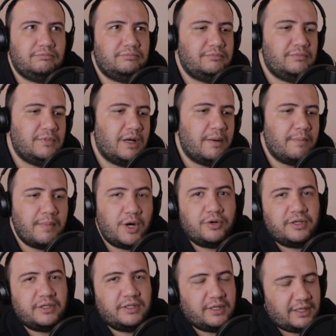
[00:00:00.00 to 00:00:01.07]

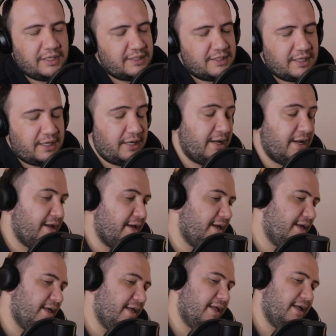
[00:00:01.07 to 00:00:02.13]
American, let's say.
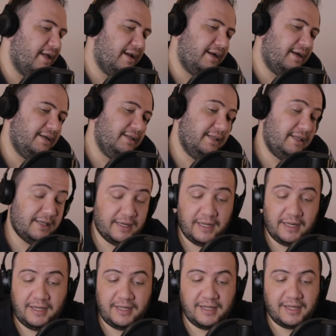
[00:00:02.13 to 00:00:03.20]
In any
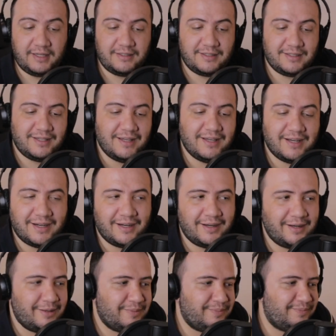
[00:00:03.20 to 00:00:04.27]
case,
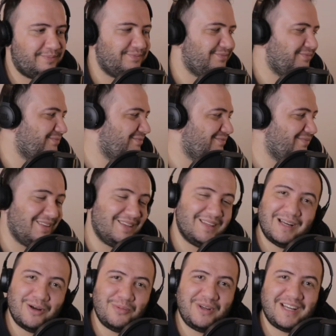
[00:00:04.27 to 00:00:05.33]
um, I
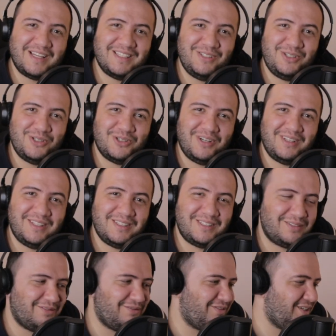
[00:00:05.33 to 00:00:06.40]
hope you guys enjoyed this
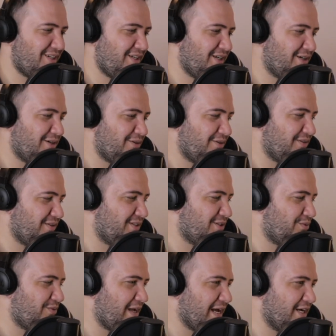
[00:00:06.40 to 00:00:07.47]
video, this
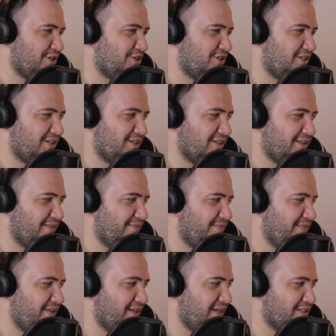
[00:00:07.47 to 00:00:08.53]
reaction.
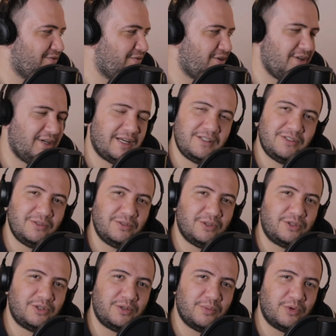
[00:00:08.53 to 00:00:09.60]
It's very nice to
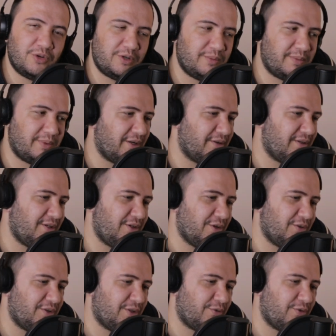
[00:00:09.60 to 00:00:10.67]
learn more about, you know,
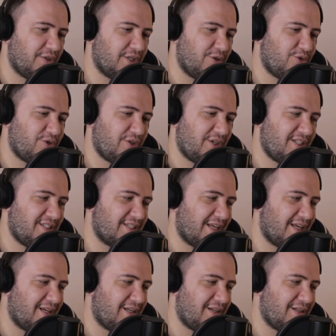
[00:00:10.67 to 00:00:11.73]
different countries.
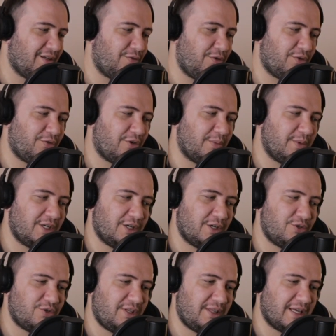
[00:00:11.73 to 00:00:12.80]
And if you're from a
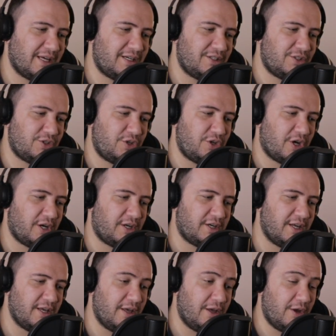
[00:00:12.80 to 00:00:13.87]
country that is not,
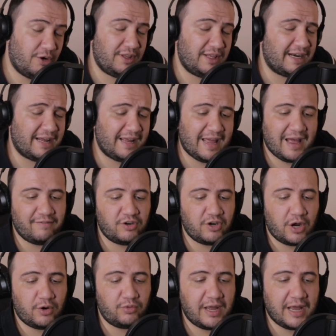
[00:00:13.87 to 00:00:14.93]
or that I have not
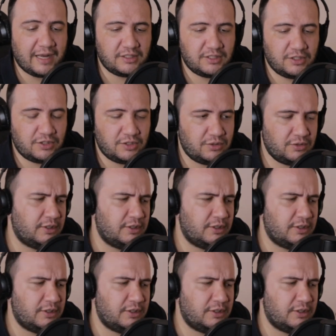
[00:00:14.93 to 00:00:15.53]
reacted to,